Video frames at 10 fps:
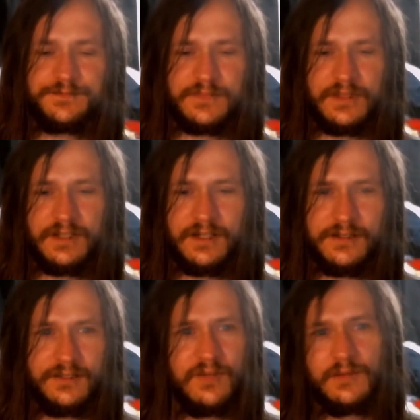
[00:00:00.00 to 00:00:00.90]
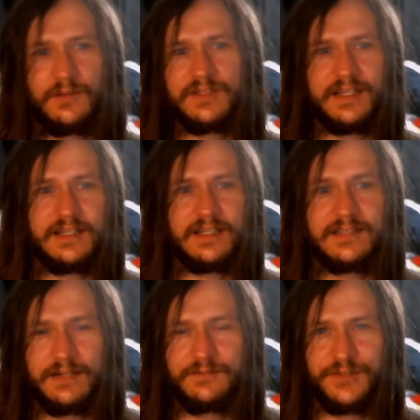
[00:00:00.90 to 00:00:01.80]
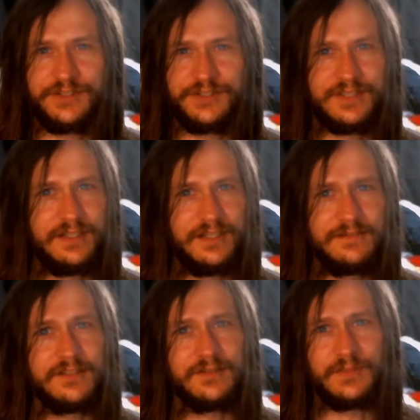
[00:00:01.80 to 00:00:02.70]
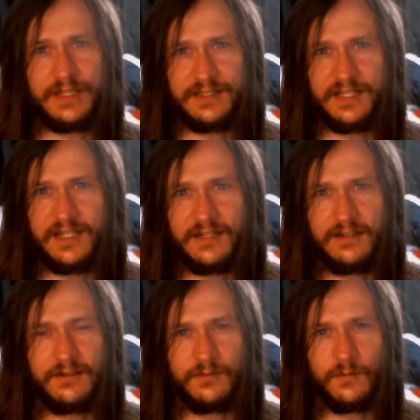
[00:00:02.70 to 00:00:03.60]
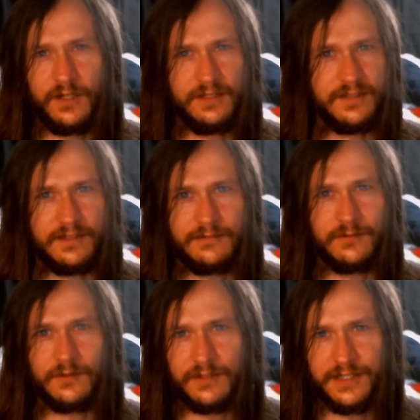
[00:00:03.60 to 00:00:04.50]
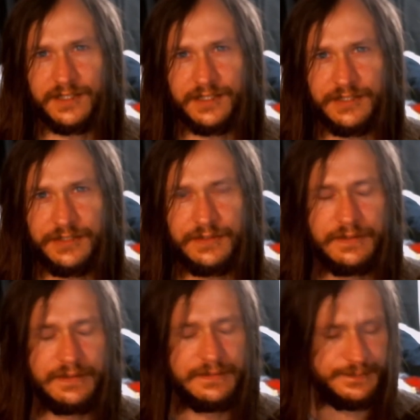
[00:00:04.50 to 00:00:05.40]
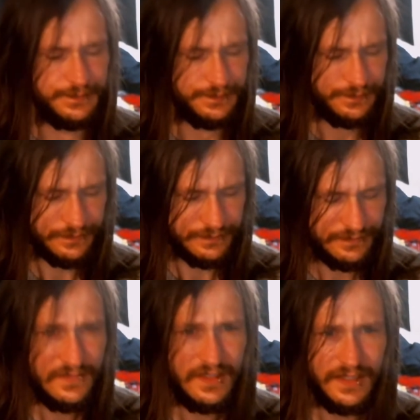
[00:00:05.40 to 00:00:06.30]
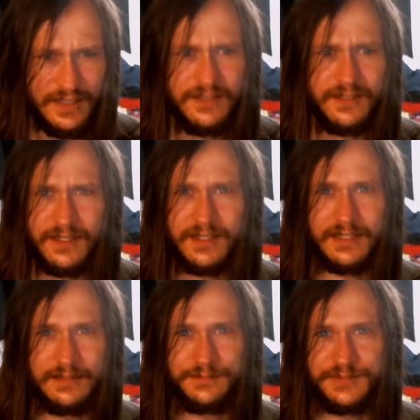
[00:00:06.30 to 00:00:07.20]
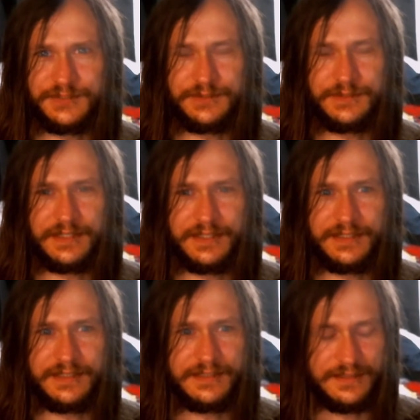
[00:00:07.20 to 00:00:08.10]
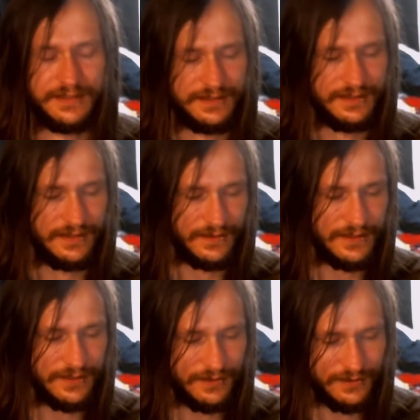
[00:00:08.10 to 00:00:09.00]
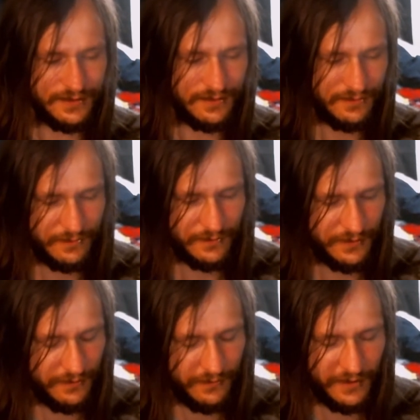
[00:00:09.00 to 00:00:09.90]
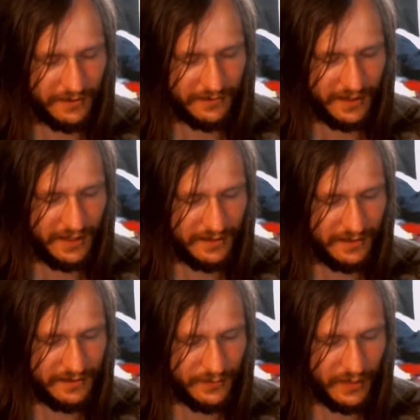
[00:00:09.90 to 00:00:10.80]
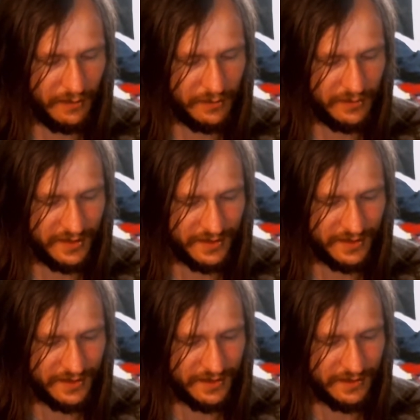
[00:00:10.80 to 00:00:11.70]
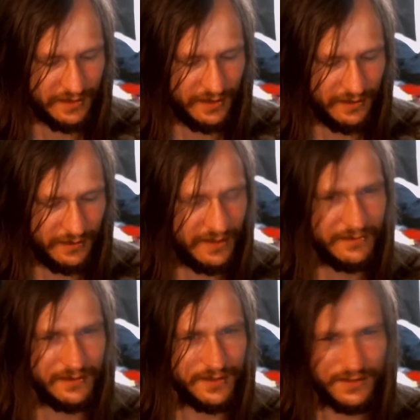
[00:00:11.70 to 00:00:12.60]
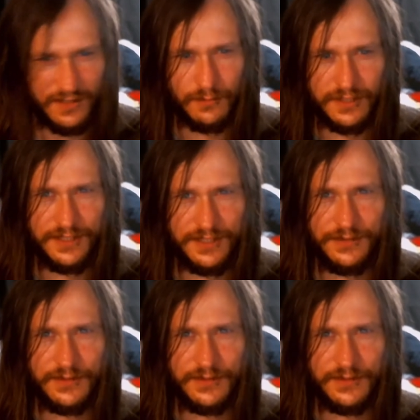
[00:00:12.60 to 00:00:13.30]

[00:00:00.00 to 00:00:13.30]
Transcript: you know, you might be taking time for yourself, just meditating on what is ever worrying you, and you're going to come to a resolution with whatever that problem is, you know, whatever is troubling you.